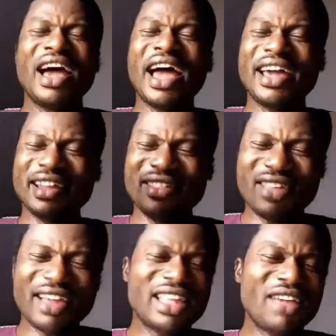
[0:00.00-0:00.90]
I
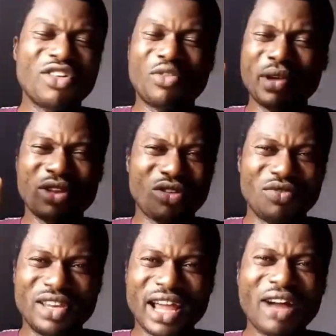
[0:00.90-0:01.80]
reject every spirit
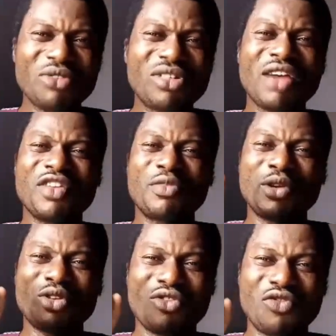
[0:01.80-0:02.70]
of doubt, every
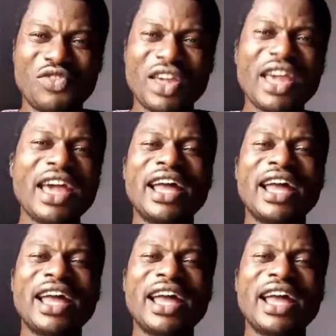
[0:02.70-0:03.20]
spirit of fear,